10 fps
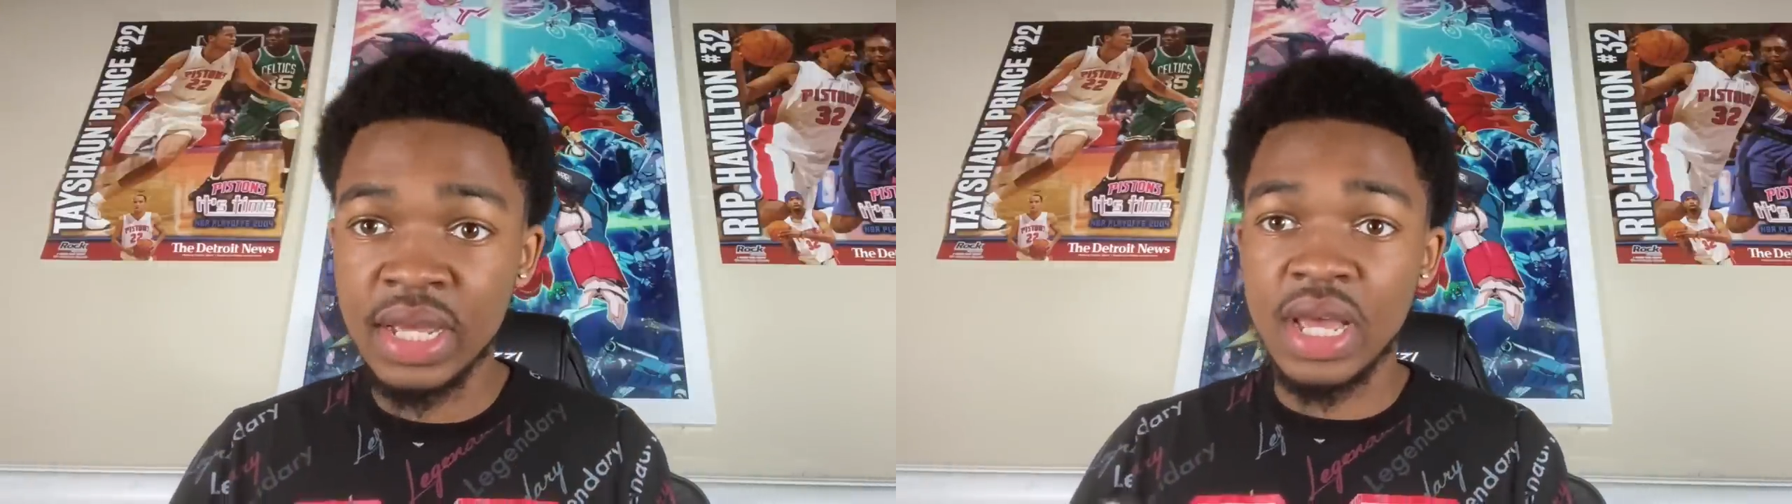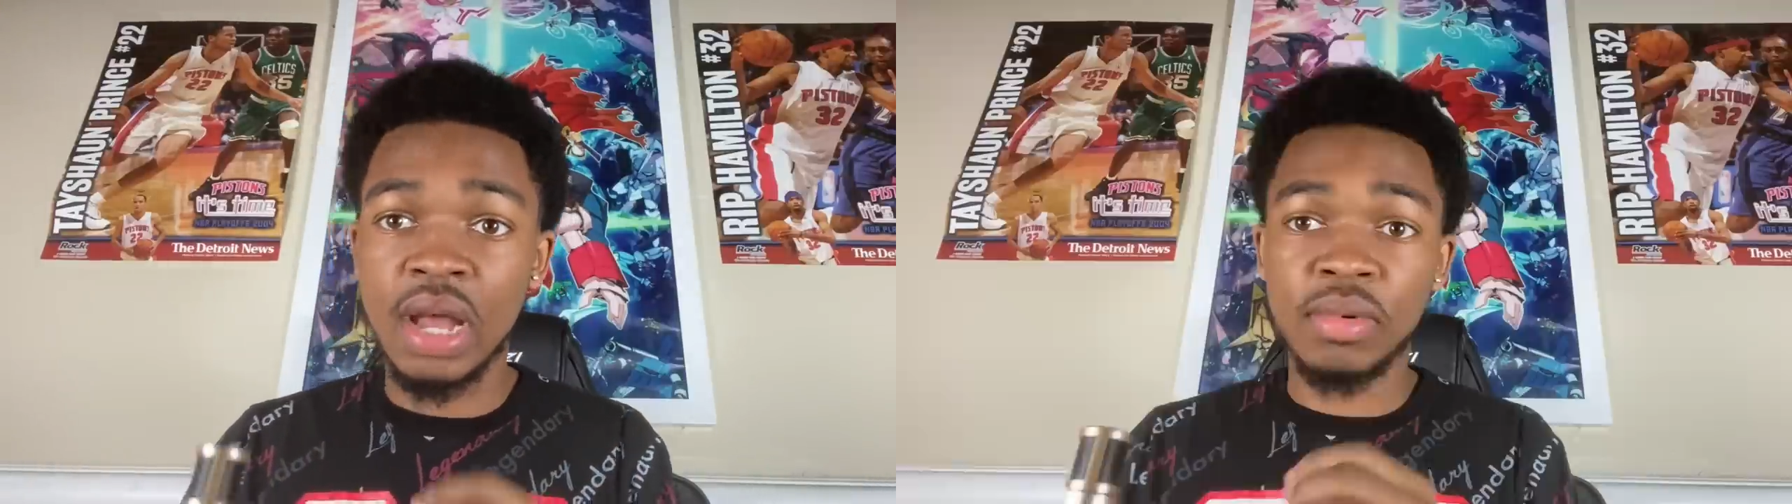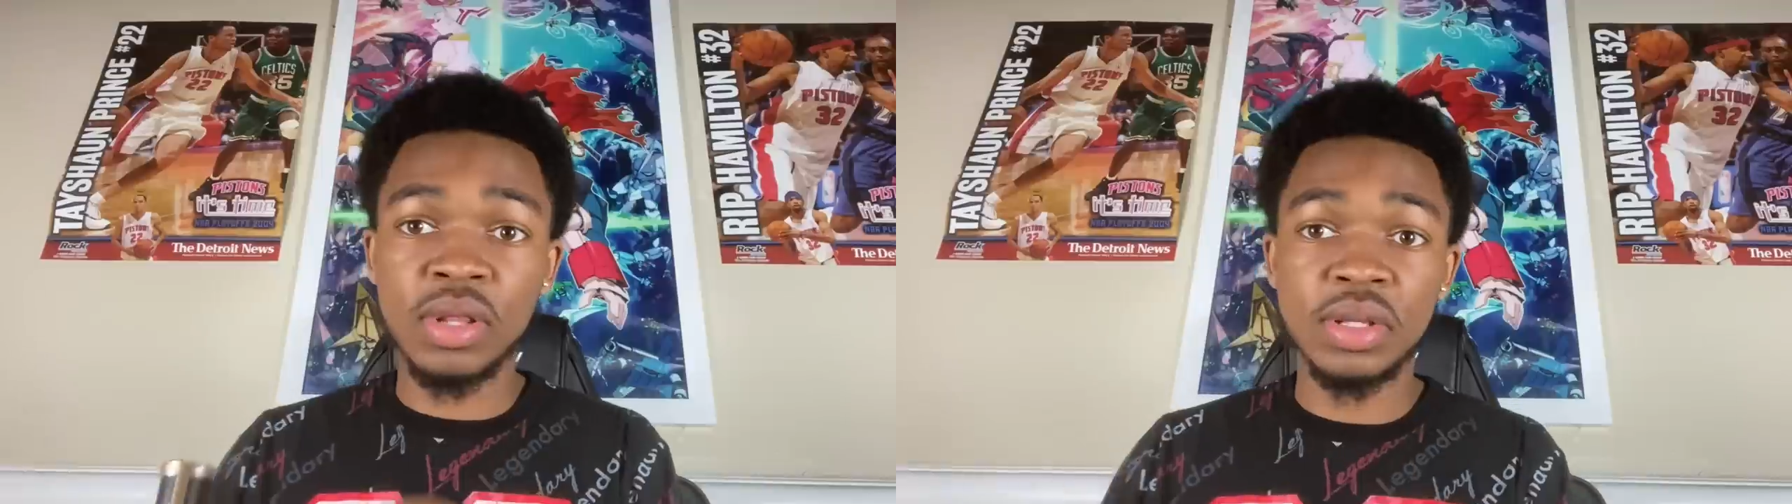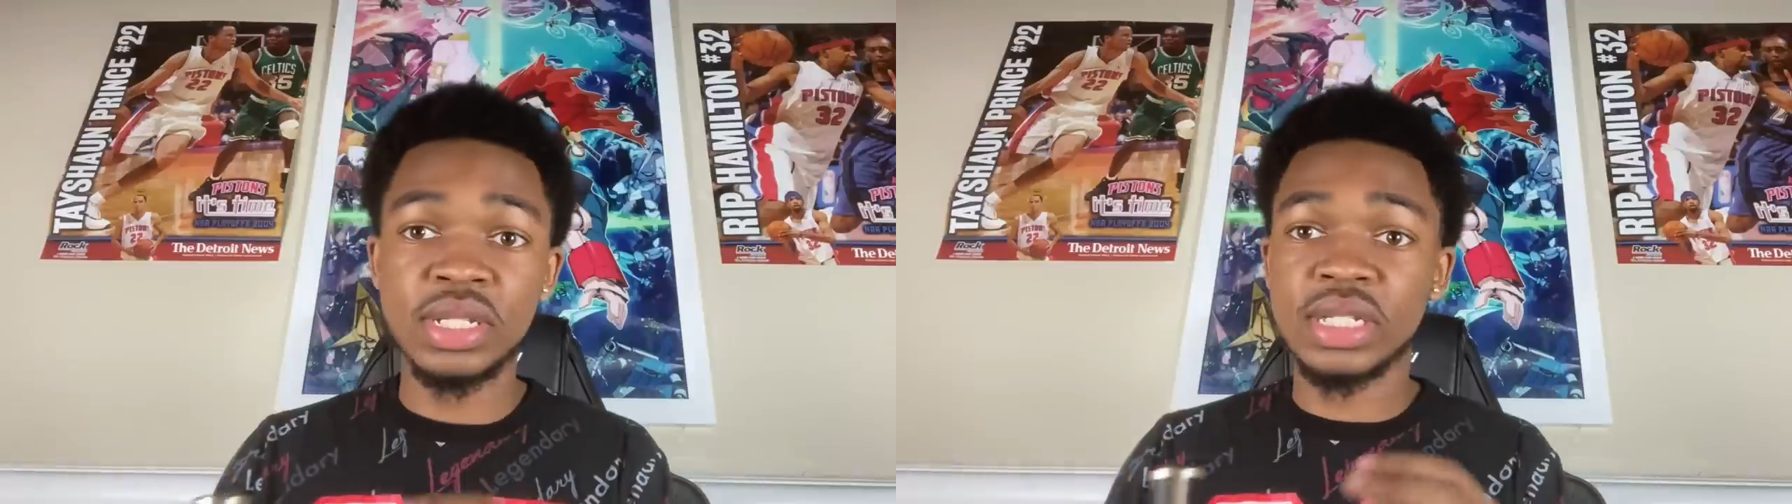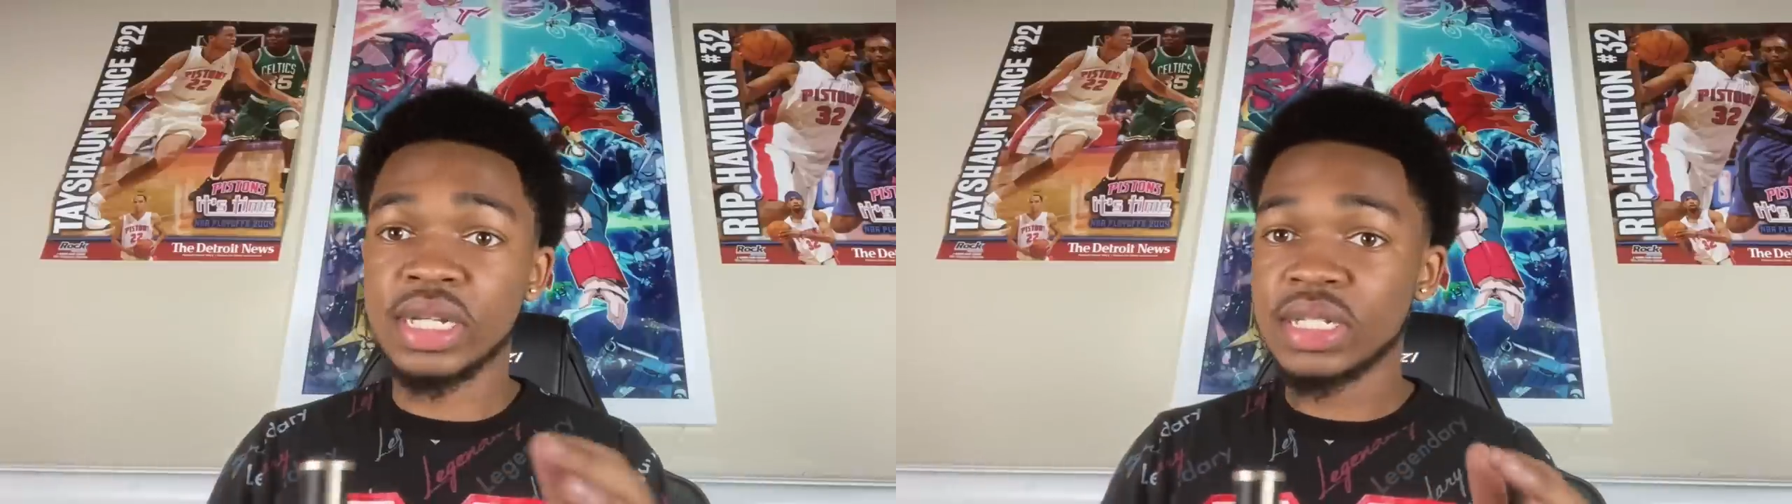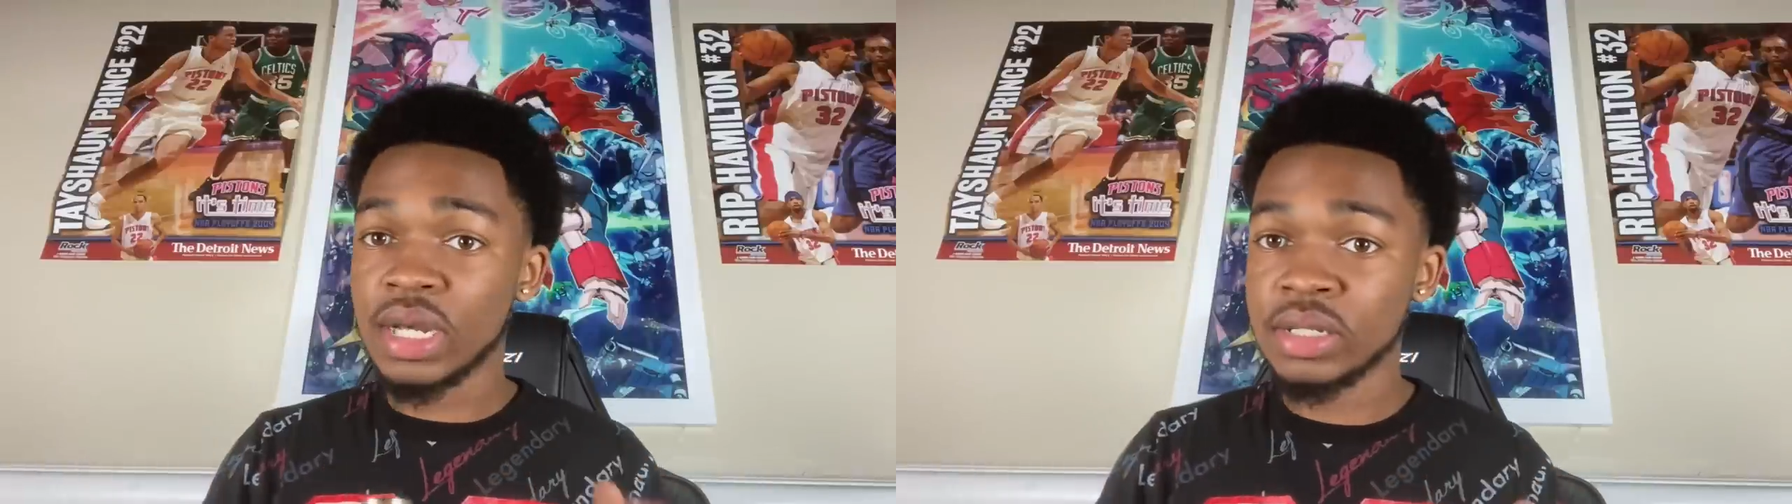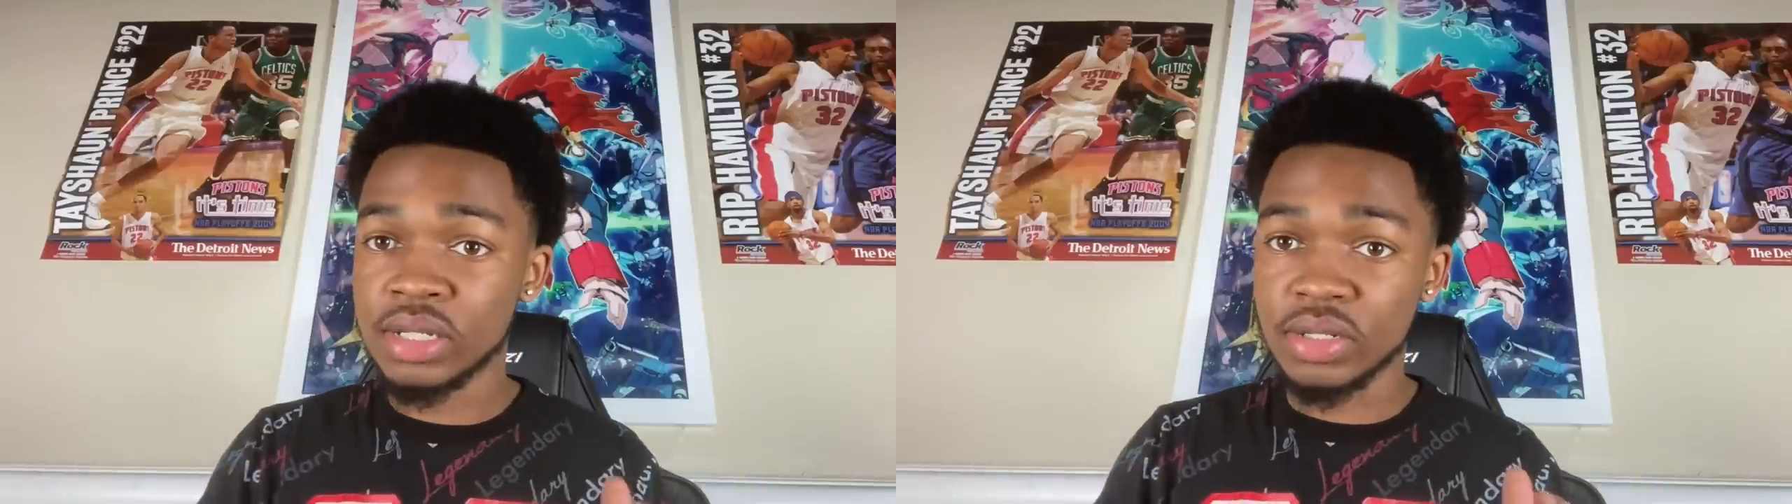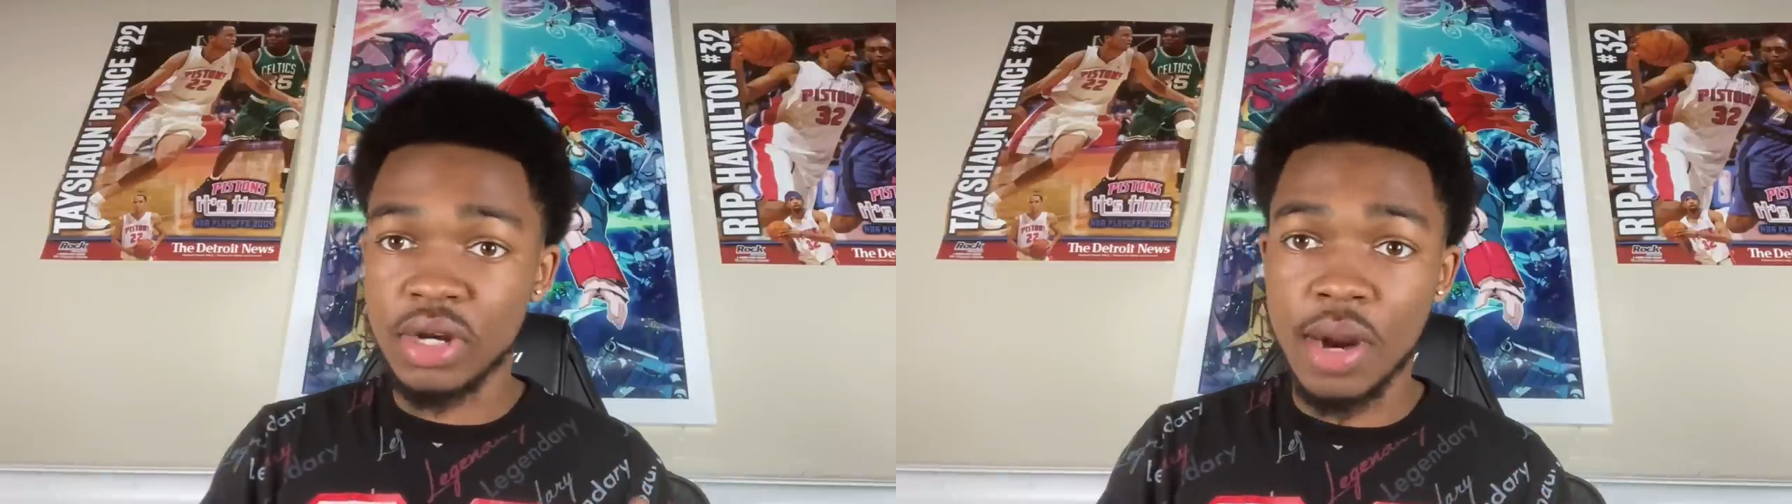I'm close to 6,000
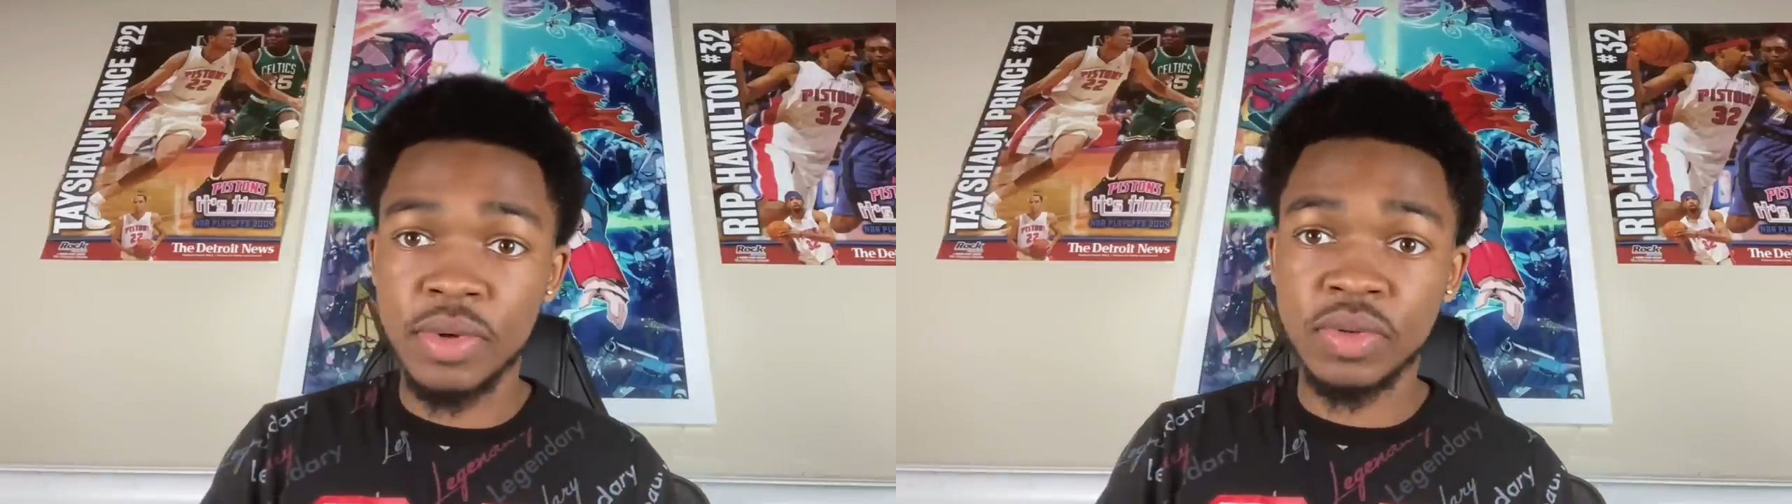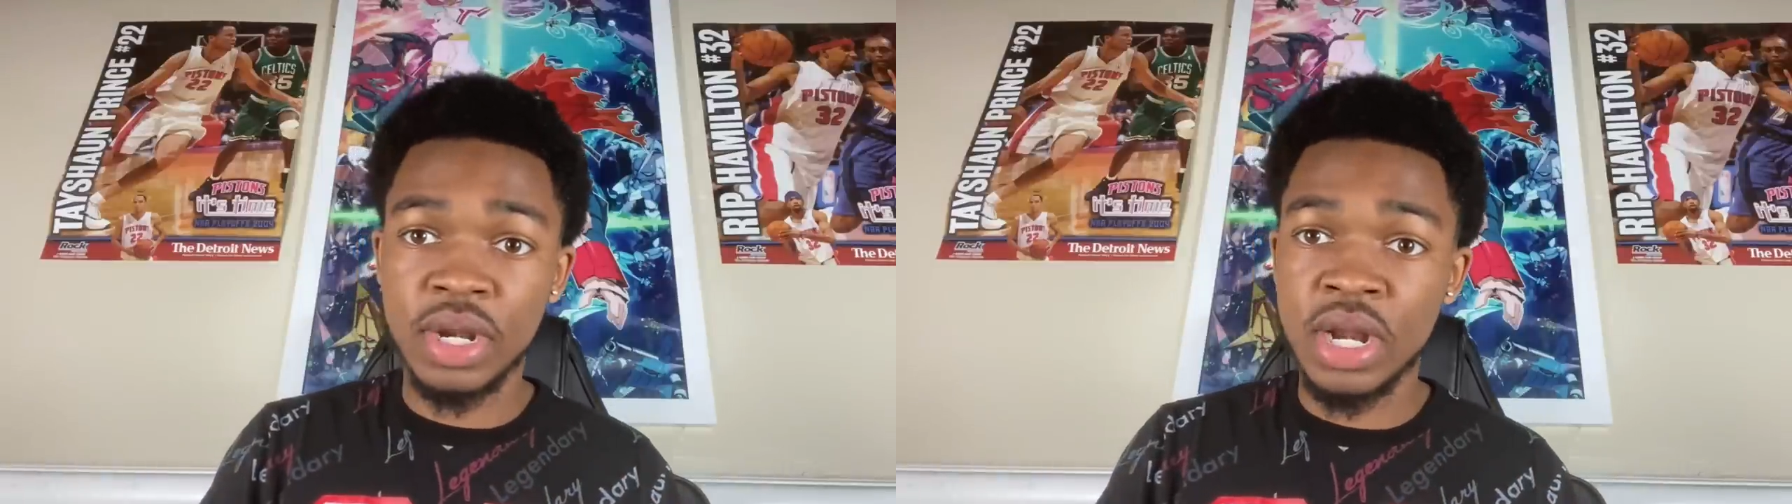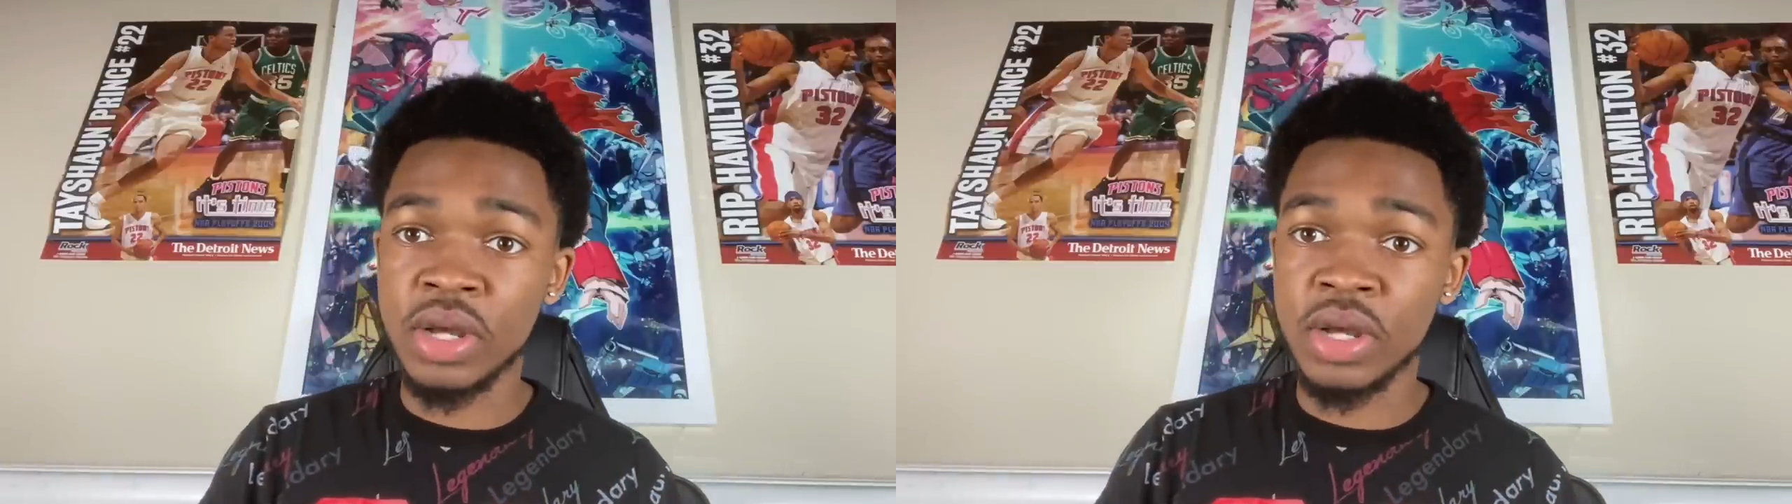subscribers right now,